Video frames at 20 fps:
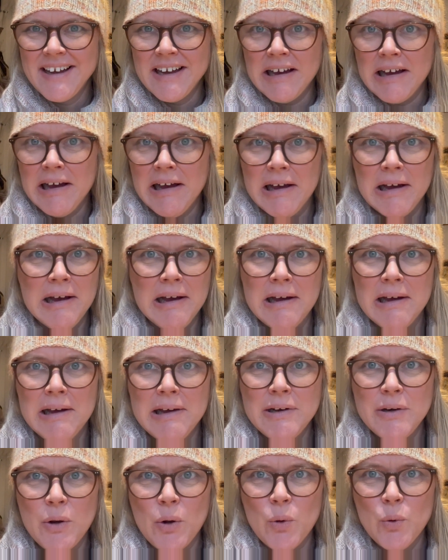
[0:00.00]
Uh-uh,
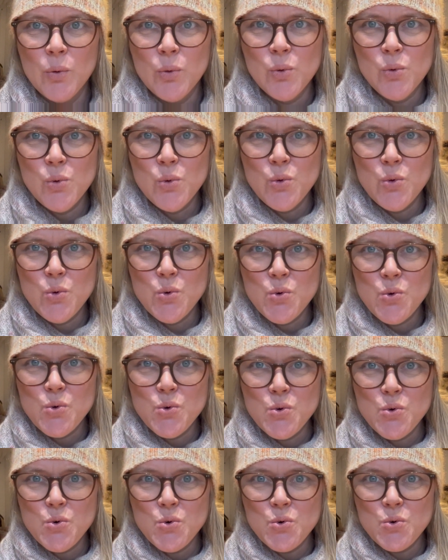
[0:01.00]

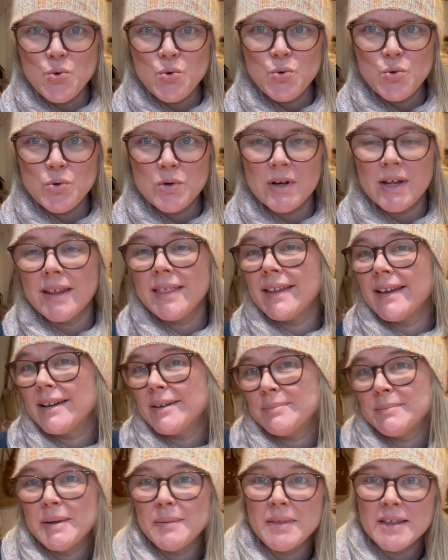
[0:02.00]
no, like that.
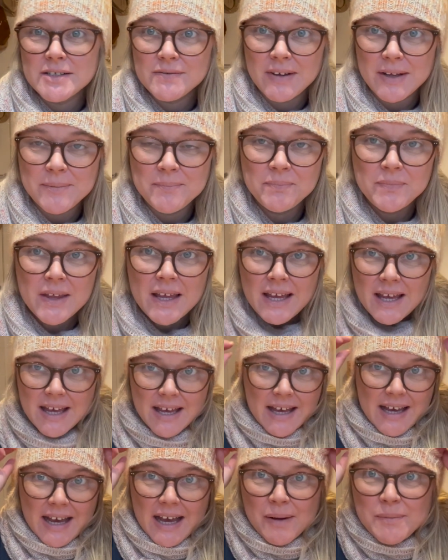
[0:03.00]
Maybe that's fine.
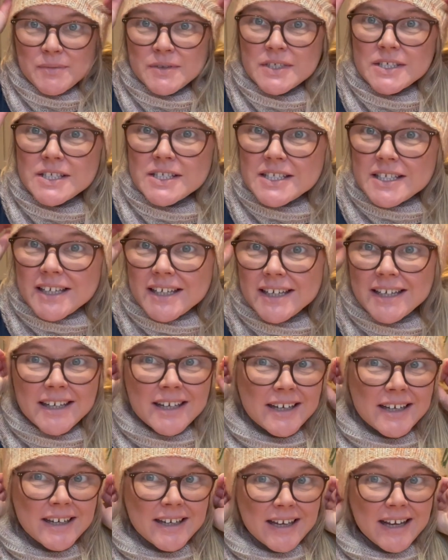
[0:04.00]
I'm just,
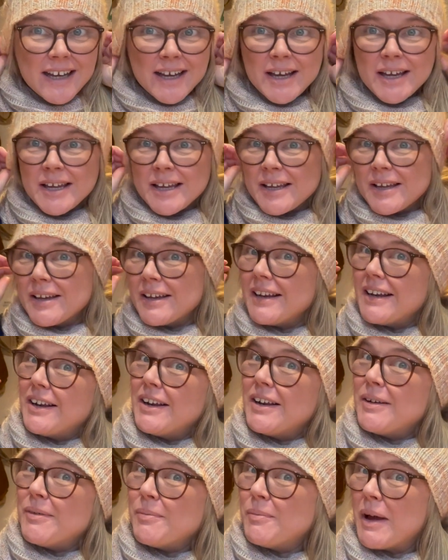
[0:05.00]
uh, I,
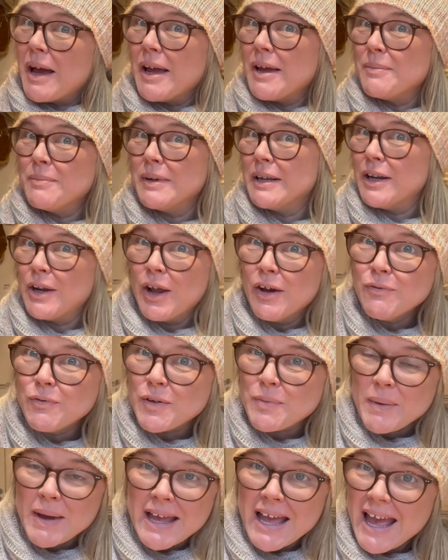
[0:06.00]
I'm in love with
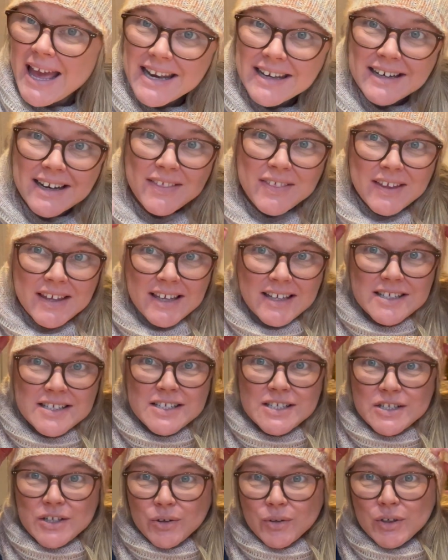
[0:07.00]
my hat. I think it's
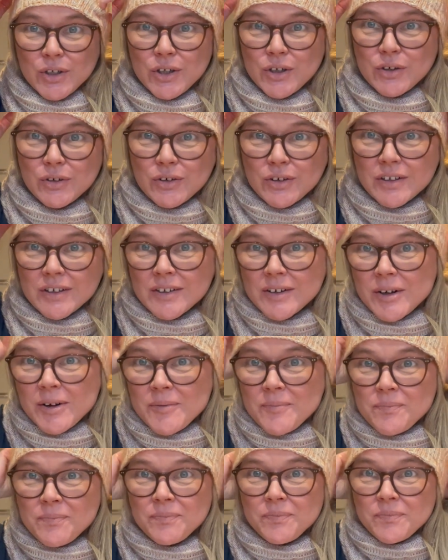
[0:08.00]
so cute.
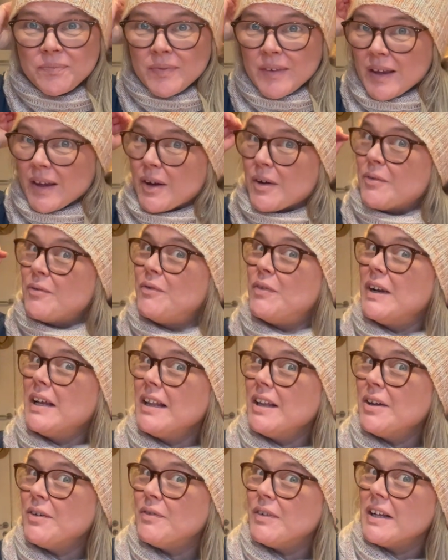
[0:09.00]
I
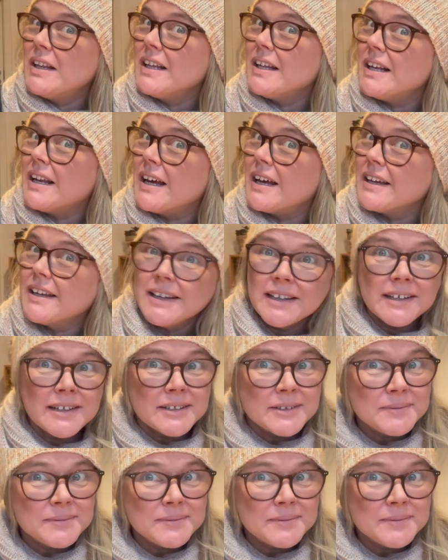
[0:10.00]
really, really like it.